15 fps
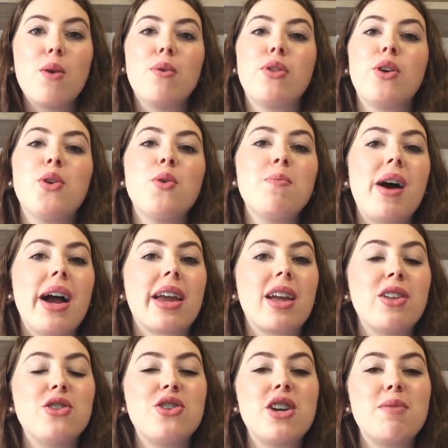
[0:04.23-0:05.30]
with whom I
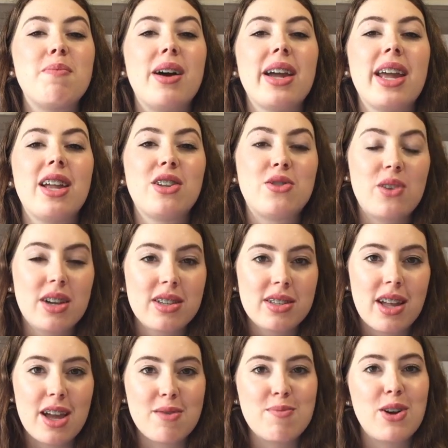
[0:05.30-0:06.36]
can share my
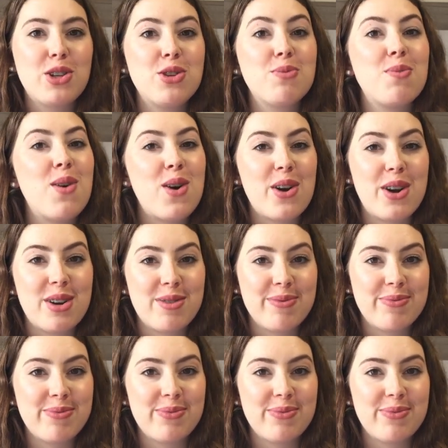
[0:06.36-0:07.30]
interest and much more.